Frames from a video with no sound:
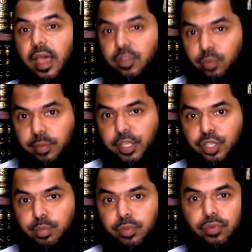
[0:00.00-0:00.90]
as we
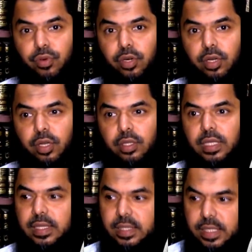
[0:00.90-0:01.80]
mentioned before,
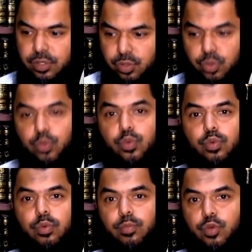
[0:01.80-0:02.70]
that the
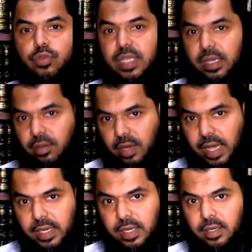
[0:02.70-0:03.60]
two moons that
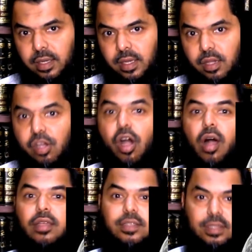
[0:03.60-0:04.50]
collided
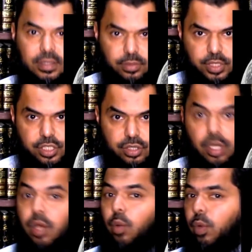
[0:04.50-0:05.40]
caused these ridges.
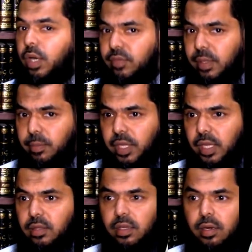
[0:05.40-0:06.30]
One of them
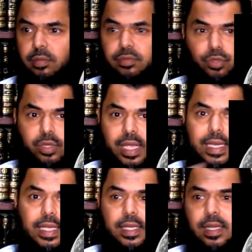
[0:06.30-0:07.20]
being their
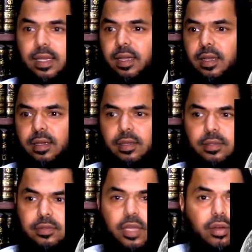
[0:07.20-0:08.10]
volcanic
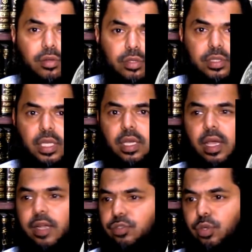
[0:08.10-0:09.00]
uh, tunnels
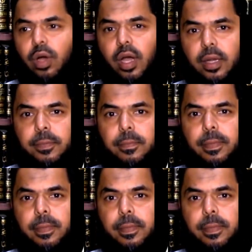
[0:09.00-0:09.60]
and so on.